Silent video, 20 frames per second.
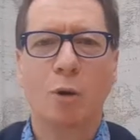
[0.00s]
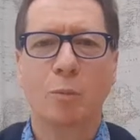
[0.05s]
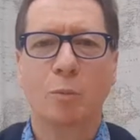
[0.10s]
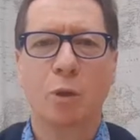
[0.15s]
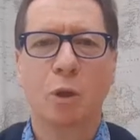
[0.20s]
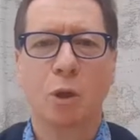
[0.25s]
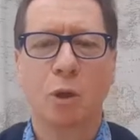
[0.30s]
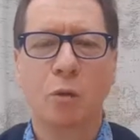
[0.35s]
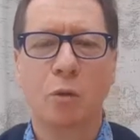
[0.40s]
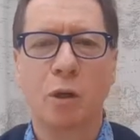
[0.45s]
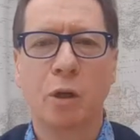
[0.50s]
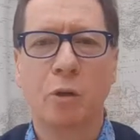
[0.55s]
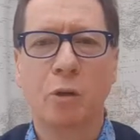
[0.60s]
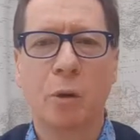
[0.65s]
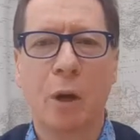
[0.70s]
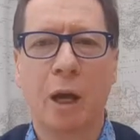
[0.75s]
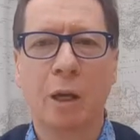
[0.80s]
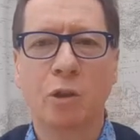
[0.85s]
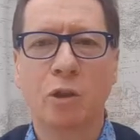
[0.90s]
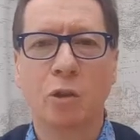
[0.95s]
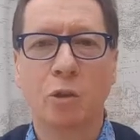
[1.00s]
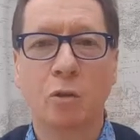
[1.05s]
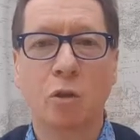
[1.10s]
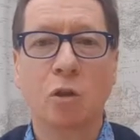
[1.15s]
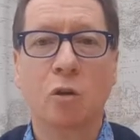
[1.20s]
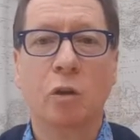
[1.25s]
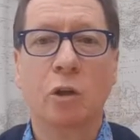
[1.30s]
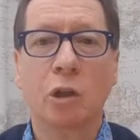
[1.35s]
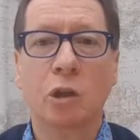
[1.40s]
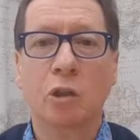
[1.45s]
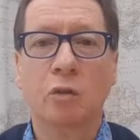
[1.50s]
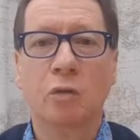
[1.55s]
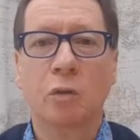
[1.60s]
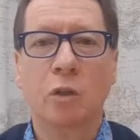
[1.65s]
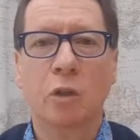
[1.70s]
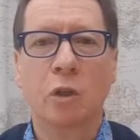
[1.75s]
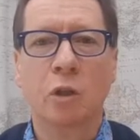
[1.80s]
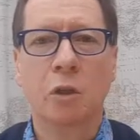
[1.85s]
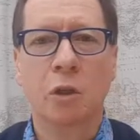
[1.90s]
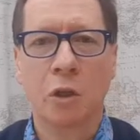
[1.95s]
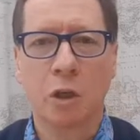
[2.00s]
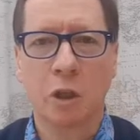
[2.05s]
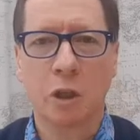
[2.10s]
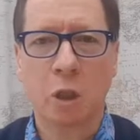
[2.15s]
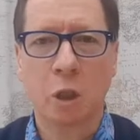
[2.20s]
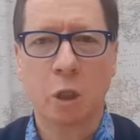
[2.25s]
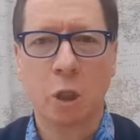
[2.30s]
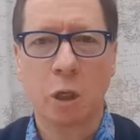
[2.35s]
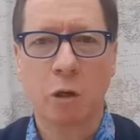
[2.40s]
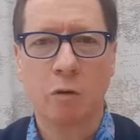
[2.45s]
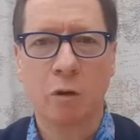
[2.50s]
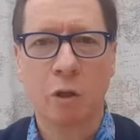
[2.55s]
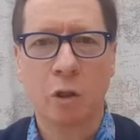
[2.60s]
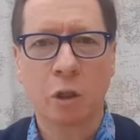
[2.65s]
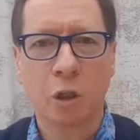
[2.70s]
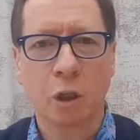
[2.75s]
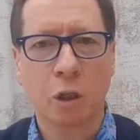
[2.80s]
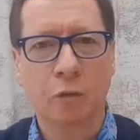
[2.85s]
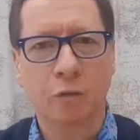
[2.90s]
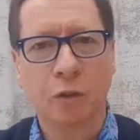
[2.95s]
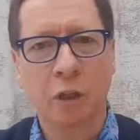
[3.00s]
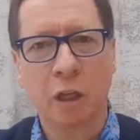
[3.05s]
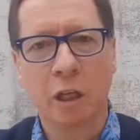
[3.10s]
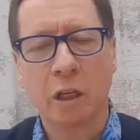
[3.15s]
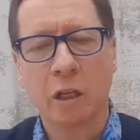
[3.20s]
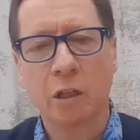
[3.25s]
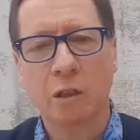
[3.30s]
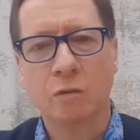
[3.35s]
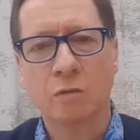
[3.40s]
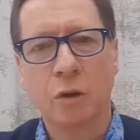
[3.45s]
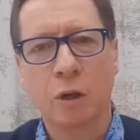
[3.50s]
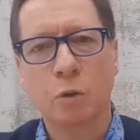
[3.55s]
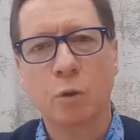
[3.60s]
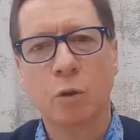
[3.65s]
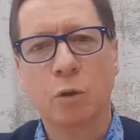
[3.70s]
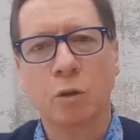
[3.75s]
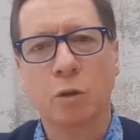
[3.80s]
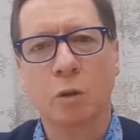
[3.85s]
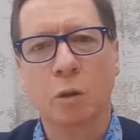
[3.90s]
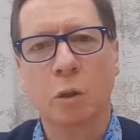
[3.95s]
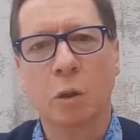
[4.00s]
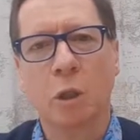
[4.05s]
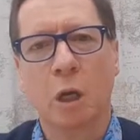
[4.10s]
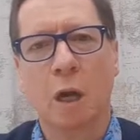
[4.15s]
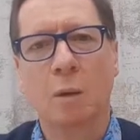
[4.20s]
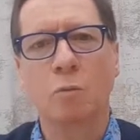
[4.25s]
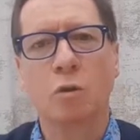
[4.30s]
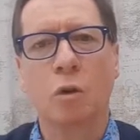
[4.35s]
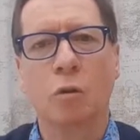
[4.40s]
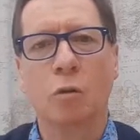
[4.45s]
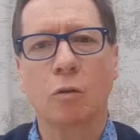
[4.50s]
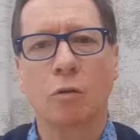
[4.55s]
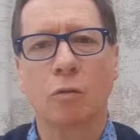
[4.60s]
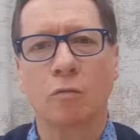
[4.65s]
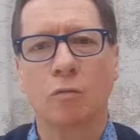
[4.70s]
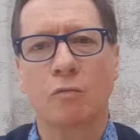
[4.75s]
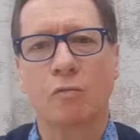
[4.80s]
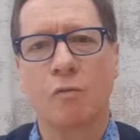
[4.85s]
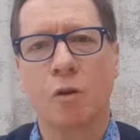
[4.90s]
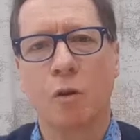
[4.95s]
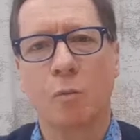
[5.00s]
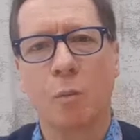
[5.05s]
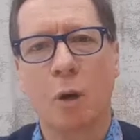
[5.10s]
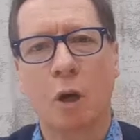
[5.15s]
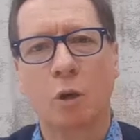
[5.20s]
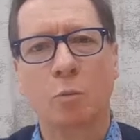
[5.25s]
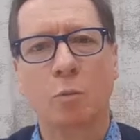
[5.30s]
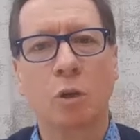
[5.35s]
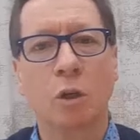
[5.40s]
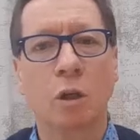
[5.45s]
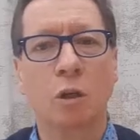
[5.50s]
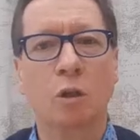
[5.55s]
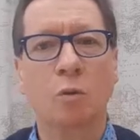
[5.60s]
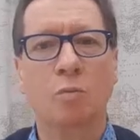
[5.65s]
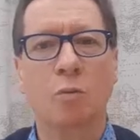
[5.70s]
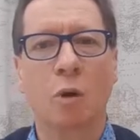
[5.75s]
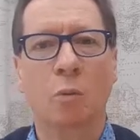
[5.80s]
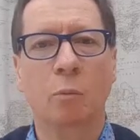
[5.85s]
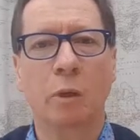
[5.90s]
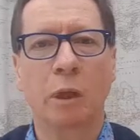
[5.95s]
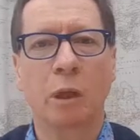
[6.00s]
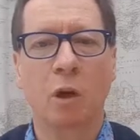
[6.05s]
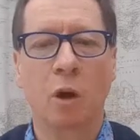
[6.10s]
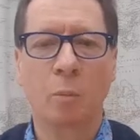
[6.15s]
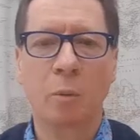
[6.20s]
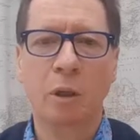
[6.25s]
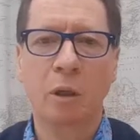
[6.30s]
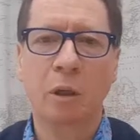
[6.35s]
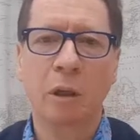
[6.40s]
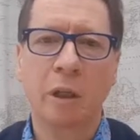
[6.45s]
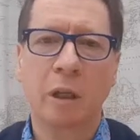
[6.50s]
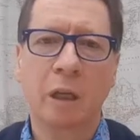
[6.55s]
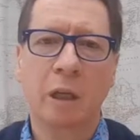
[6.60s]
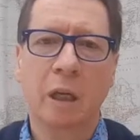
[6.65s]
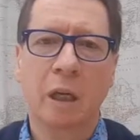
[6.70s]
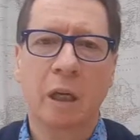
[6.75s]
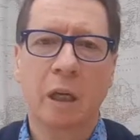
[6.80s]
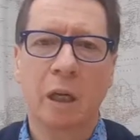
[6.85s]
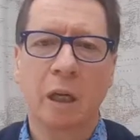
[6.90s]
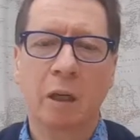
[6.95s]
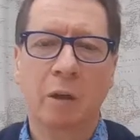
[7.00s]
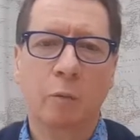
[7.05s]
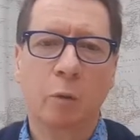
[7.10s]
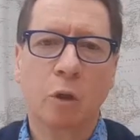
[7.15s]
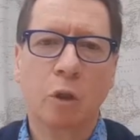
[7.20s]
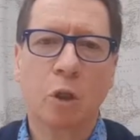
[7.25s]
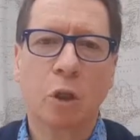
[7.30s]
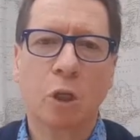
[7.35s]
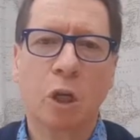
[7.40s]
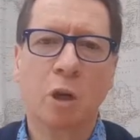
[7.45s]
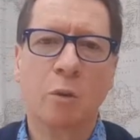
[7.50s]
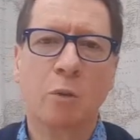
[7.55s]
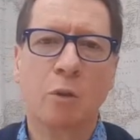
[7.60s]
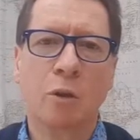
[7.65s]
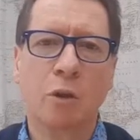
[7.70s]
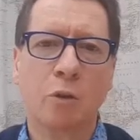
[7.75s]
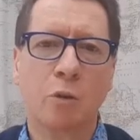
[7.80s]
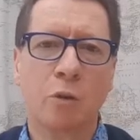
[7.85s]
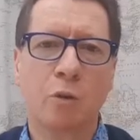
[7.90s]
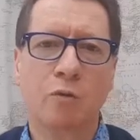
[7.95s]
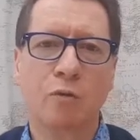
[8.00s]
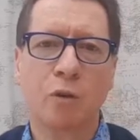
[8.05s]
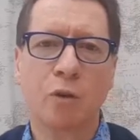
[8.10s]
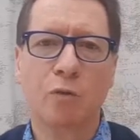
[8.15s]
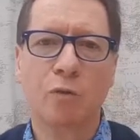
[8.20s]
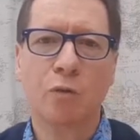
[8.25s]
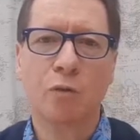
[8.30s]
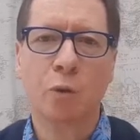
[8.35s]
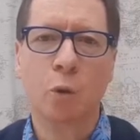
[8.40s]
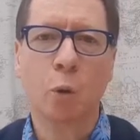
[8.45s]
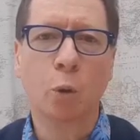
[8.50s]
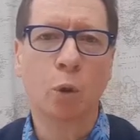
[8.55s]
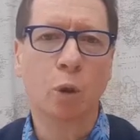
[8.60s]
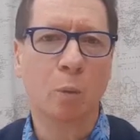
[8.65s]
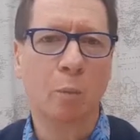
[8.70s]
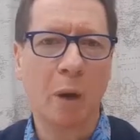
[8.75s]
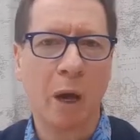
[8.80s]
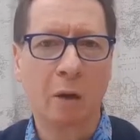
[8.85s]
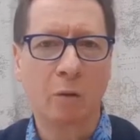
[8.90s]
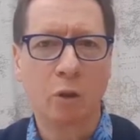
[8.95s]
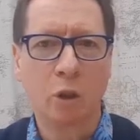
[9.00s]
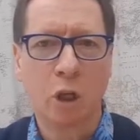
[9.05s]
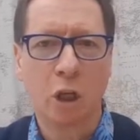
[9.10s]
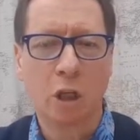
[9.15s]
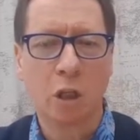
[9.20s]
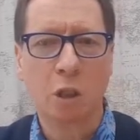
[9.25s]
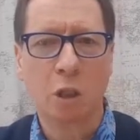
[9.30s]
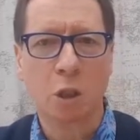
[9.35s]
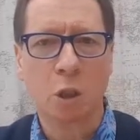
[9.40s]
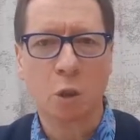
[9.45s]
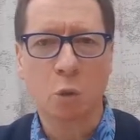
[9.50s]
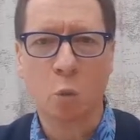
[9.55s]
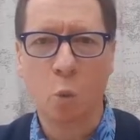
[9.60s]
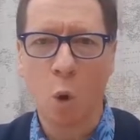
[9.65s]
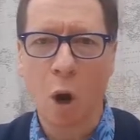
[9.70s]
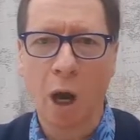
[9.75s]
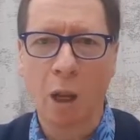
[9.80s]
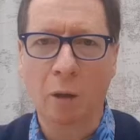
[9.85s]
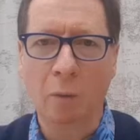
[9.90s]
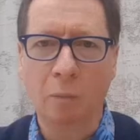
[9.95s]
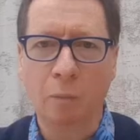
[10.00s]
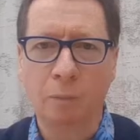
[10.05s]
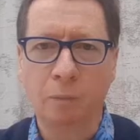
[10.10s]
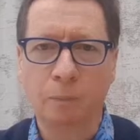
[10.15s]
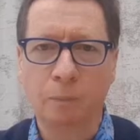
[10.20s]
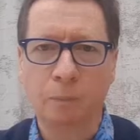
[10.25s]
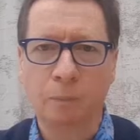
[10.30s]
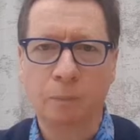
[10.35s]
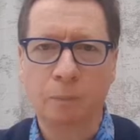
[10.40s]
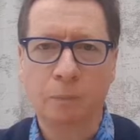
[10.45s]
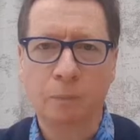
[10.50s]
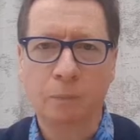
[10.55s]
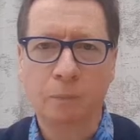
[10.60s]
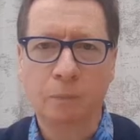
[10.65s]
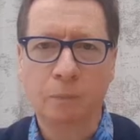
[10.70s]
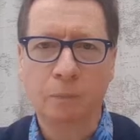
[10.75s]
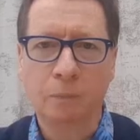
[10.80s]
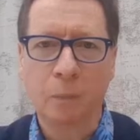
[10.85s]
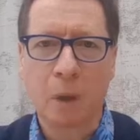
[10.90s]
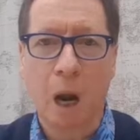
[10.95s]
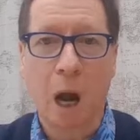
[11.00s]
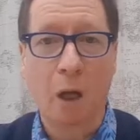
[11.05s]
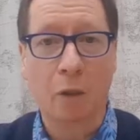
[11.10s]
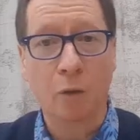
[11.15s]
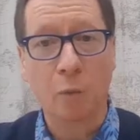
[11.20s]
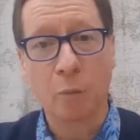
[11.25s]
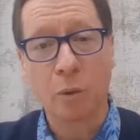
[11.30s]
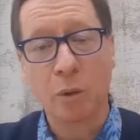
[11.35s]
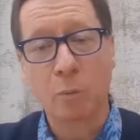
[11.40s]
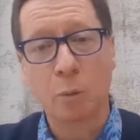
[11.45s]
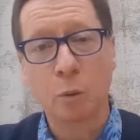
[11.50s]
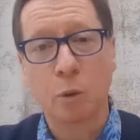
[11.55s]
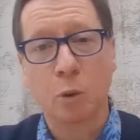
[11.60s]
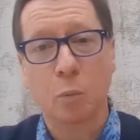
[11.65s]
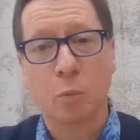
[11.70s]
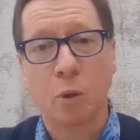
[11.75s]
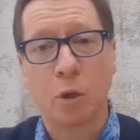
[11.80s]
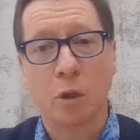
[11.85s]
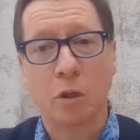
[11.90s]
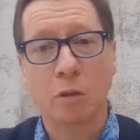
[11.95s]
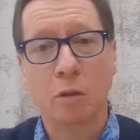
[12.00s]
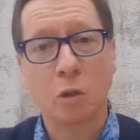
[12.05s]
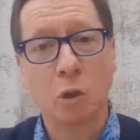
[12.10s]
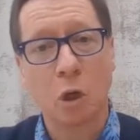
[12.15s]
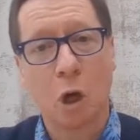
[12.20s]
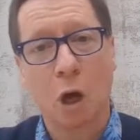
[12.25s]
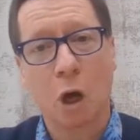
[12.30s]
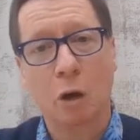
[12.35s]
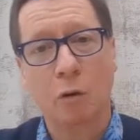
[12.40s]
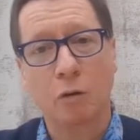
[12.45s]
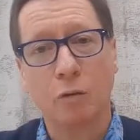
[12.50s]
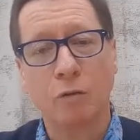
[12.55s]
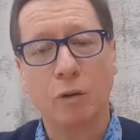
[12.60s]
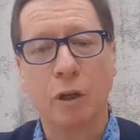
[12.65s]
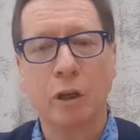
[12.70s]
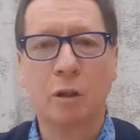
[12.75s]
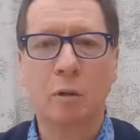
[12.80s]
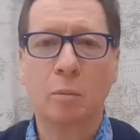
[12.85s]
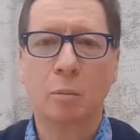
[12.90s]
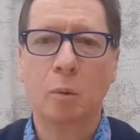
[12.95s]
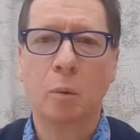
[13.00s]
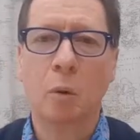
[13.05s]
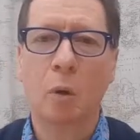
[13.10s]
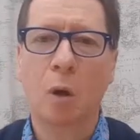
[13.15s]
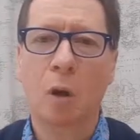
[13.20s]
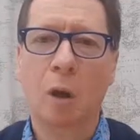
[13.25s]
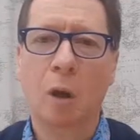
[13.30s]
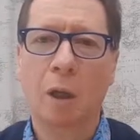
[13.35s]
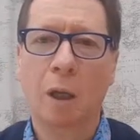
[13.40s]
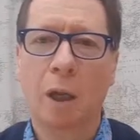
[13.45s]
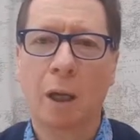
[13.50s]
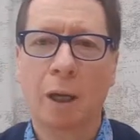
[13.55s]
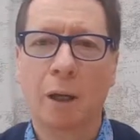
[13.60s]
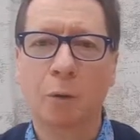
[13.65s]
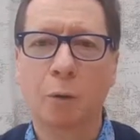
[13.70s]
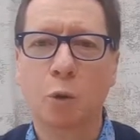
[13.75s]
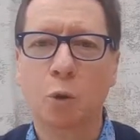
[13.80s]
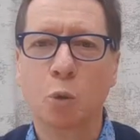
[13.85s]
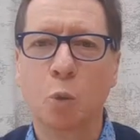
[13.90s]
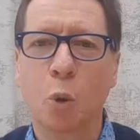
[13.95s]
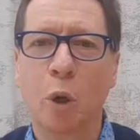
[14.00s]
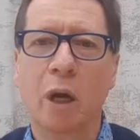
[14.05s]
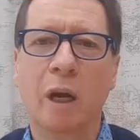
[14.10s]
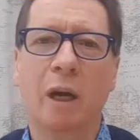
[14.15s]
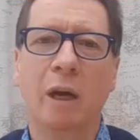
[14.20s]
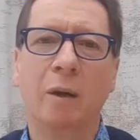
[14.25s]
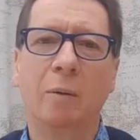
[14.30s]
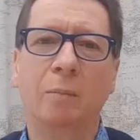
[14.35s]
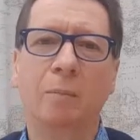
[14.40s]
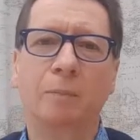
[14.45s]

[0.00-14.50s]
to you as you join us for this third series of daily devotions. I'm Jonathan from Hope Church Bromley Common, and I want to share with you a few thoughts about Genesis 1. Other people's opinions are available elsewhere.